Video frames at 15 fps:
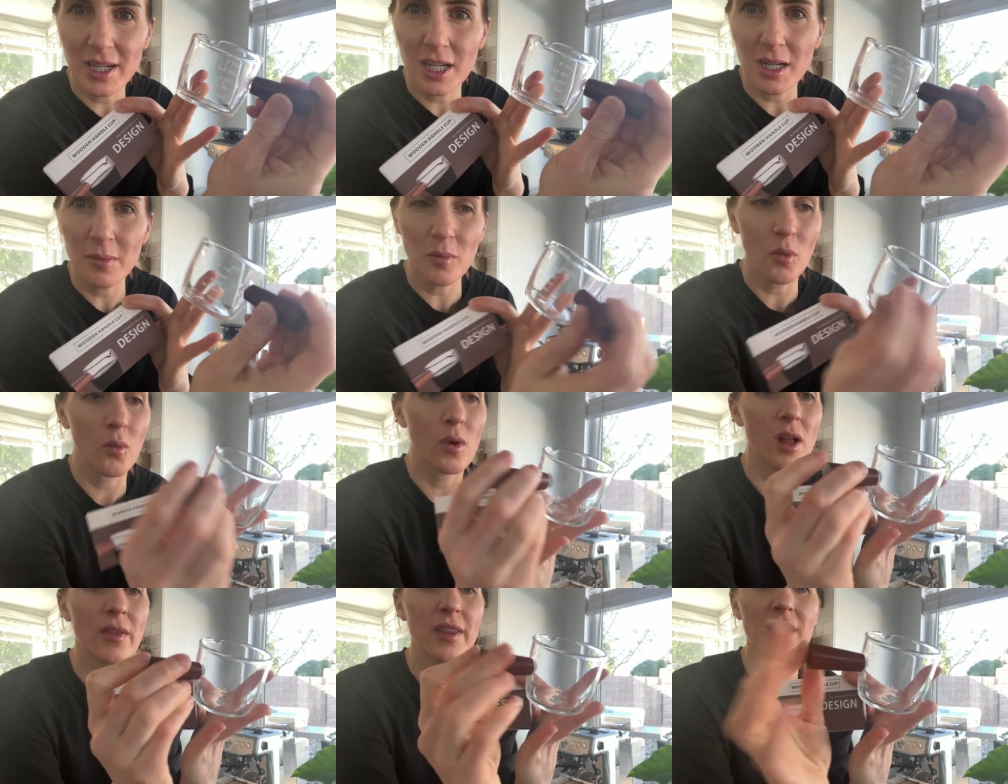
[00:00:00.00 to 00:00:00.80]
cup
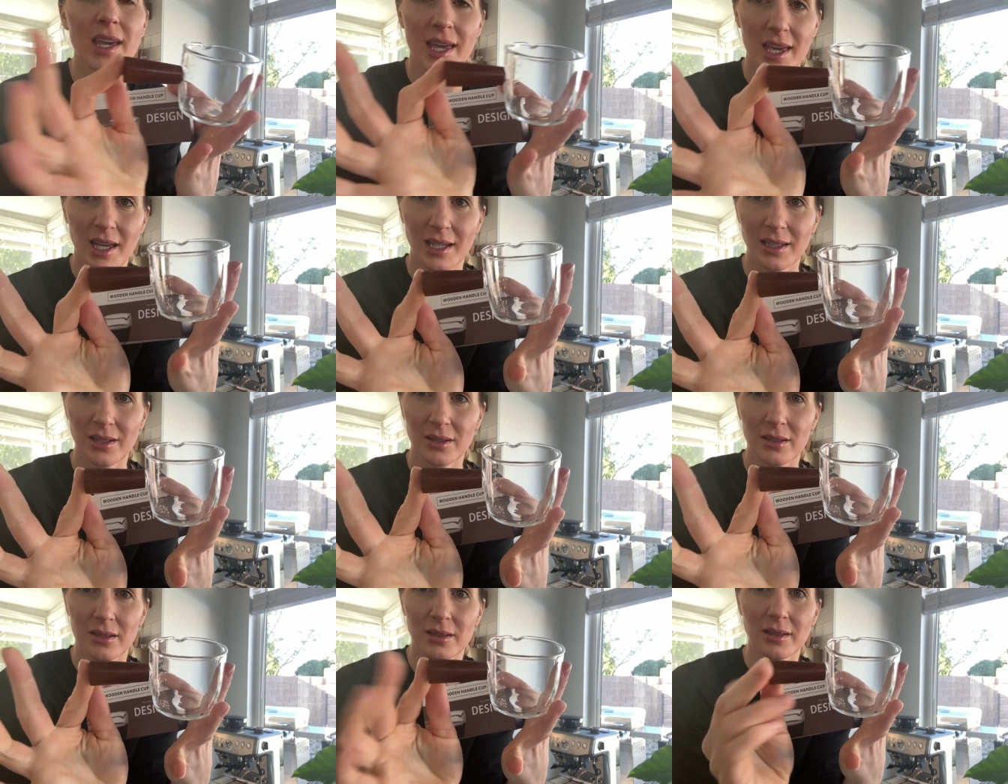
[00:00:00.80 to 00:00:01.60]
walnut
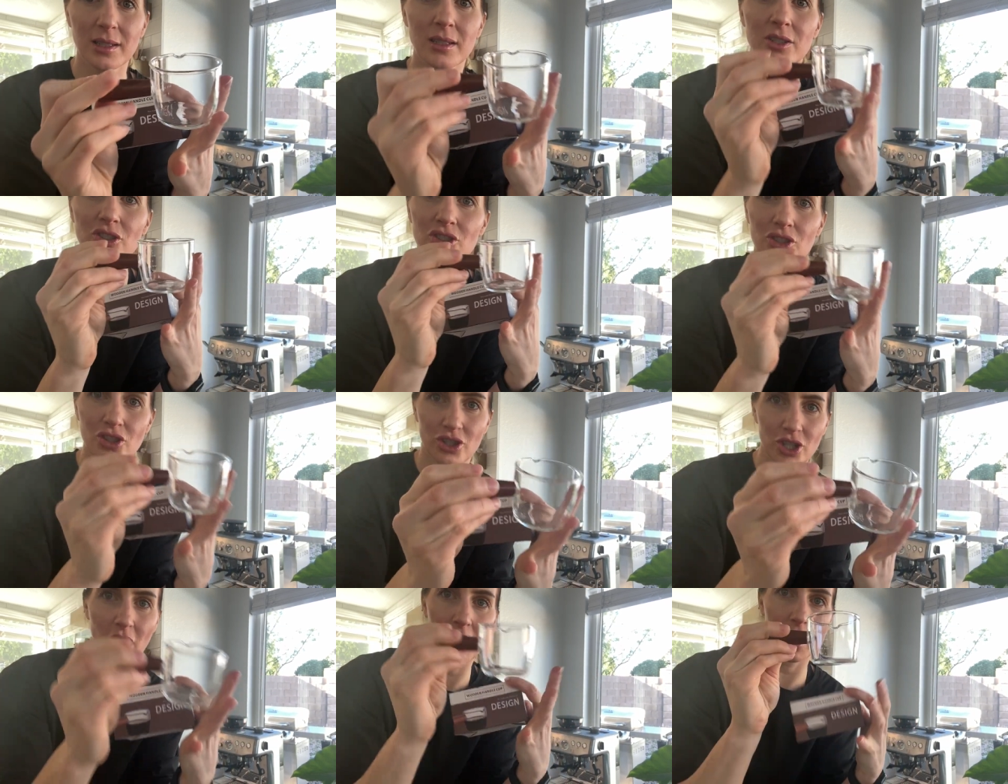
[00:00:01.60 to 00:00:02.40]
handled
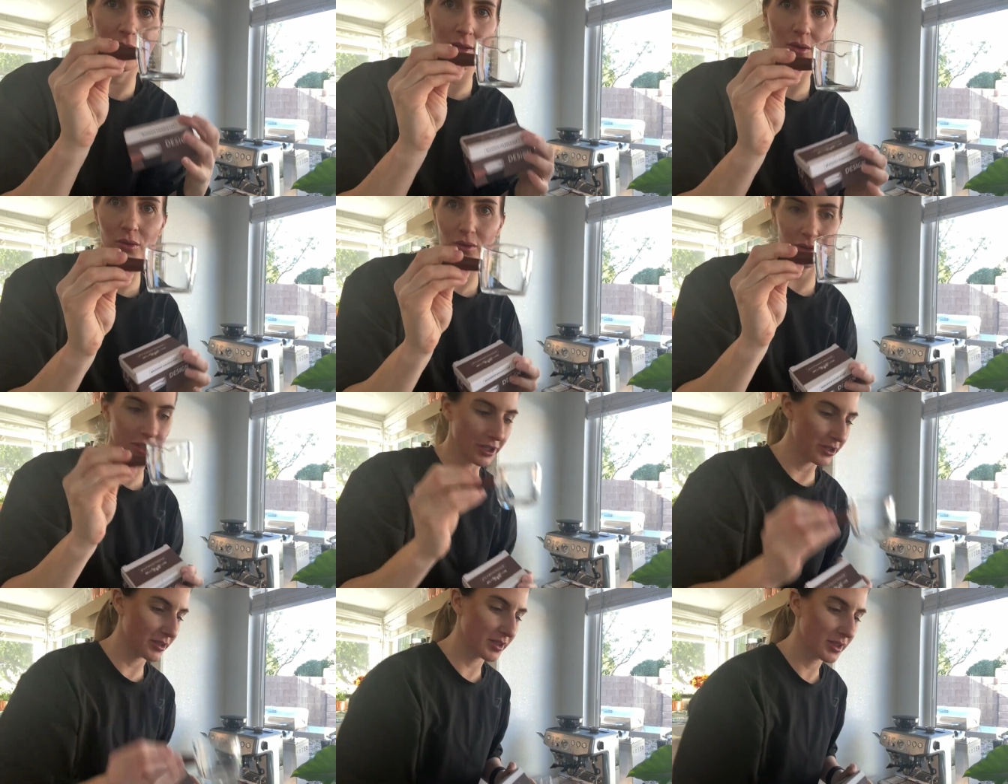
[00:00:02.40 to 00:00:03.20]
shot
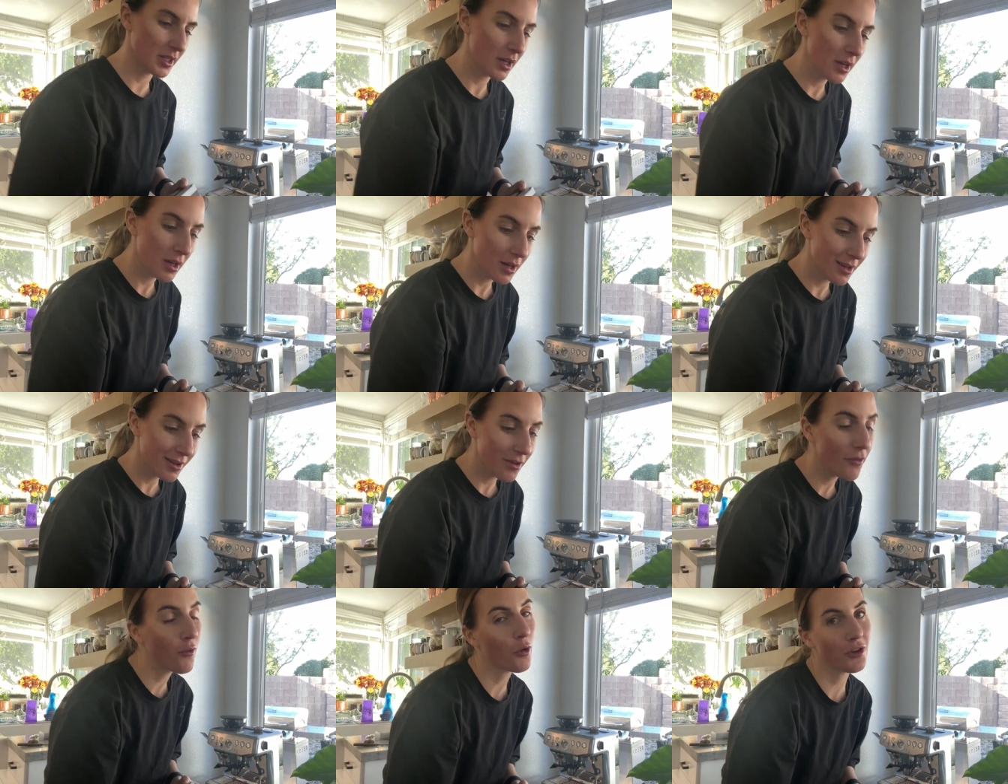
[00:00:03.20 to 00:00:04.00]
holders
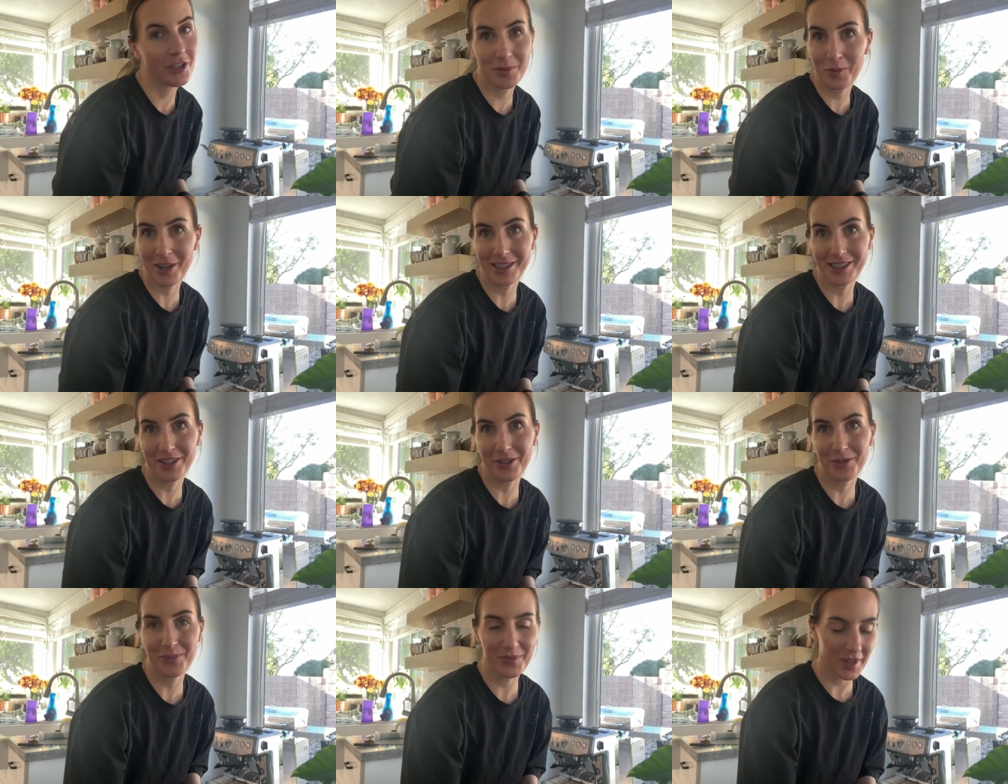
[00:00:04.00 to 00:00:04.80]
for espresso.
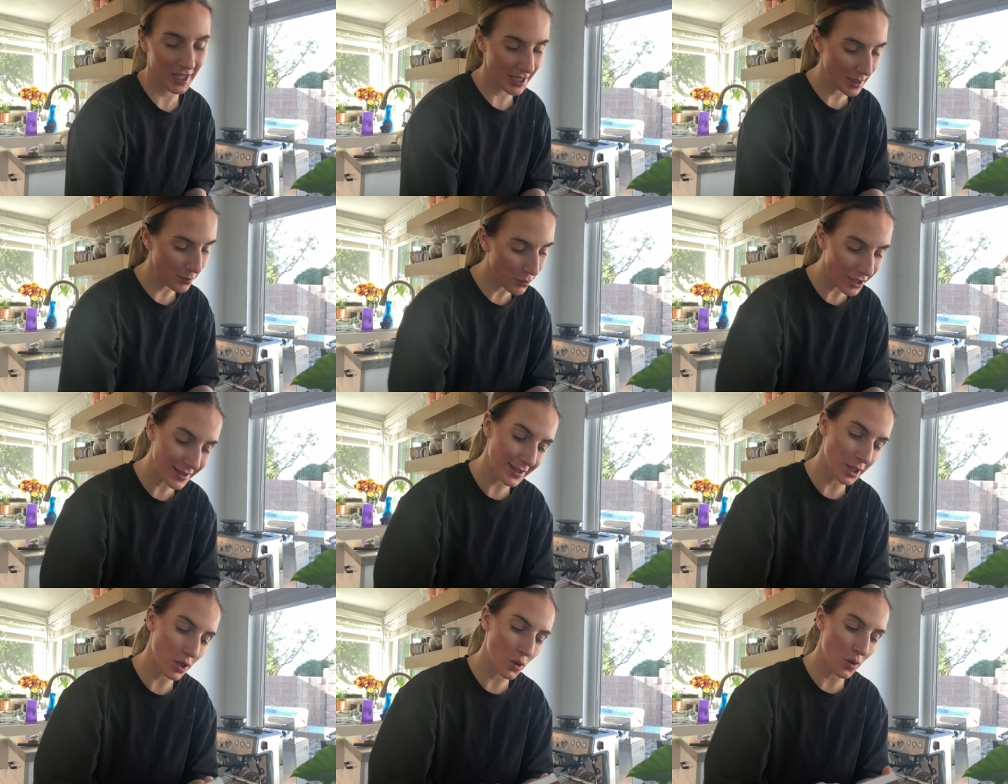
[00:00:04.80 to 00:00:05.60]

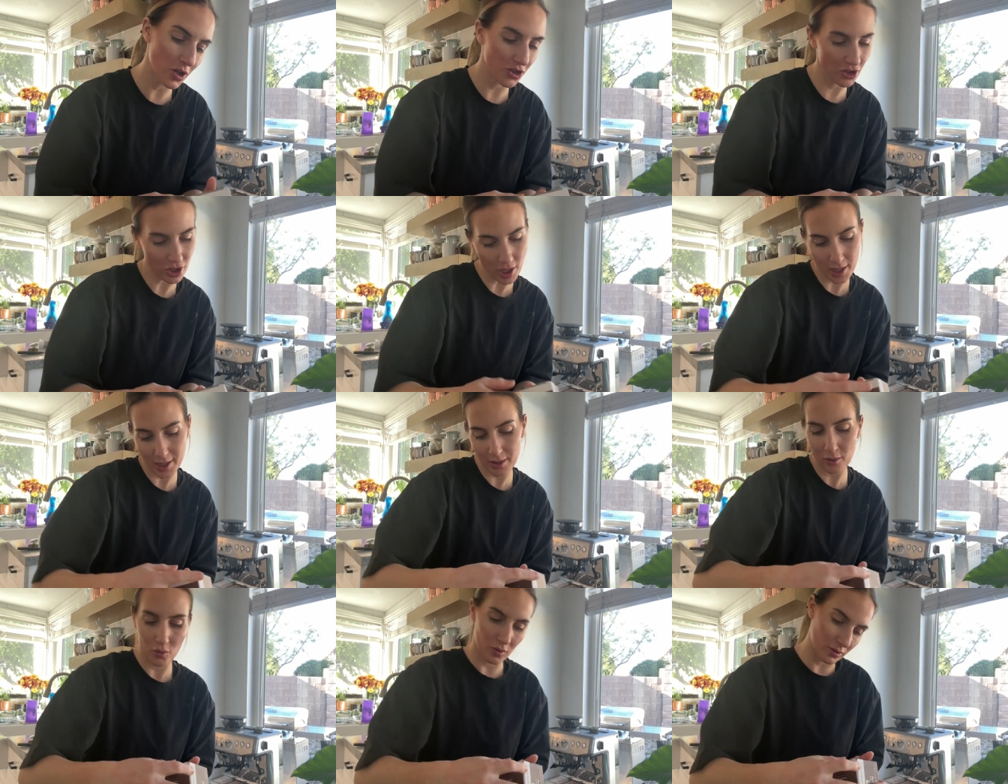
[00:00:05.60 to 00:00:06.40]
Espresso
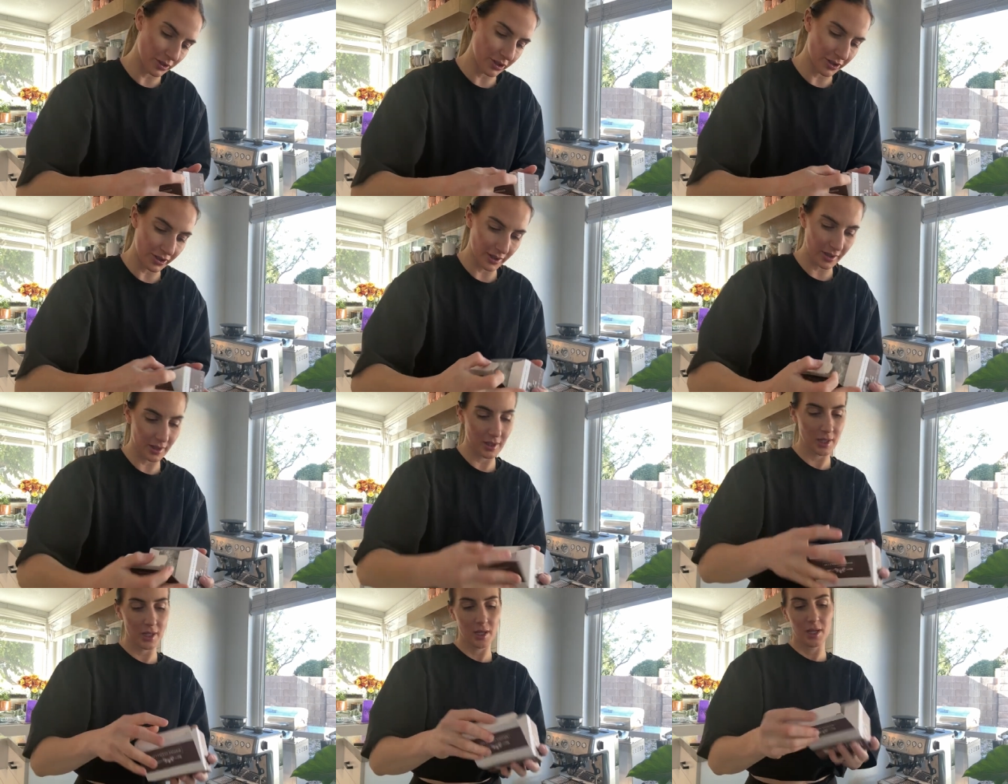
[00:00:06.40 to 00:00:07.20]
shot holders.
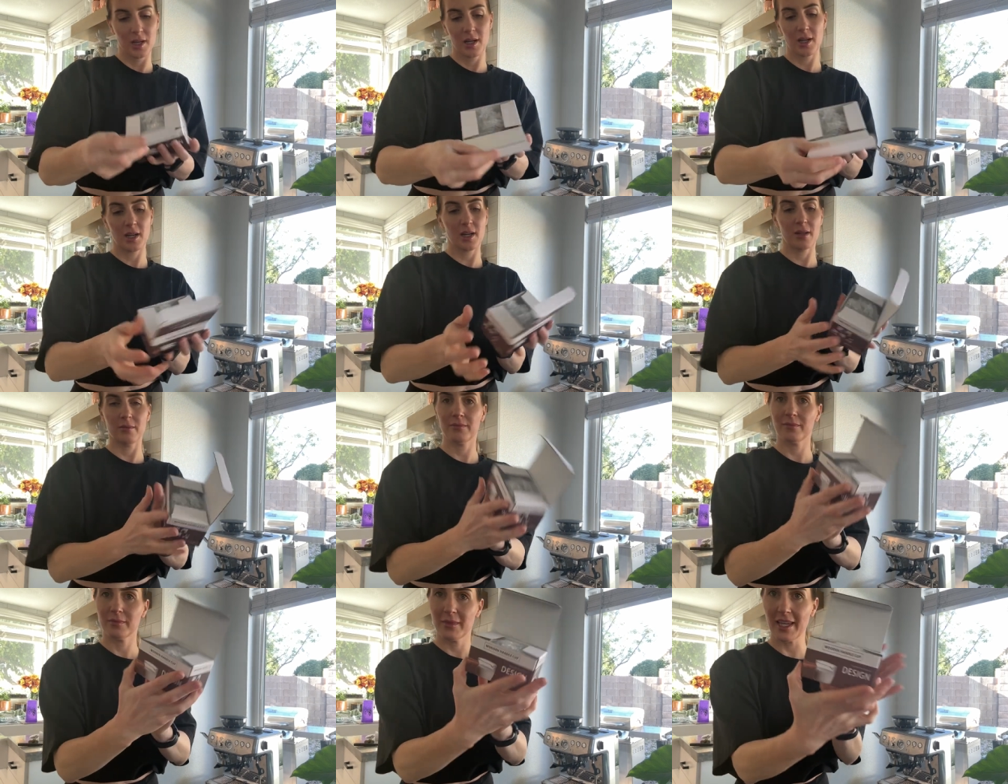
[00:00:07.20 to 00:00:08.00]

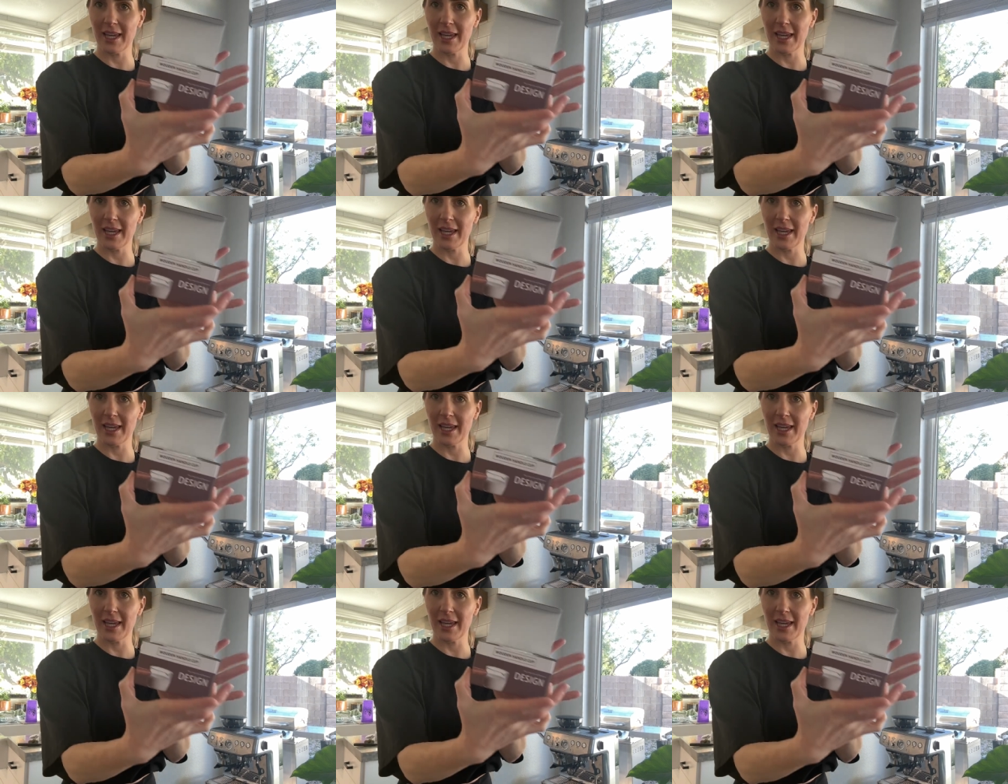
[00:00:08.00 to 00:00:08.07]
Um, they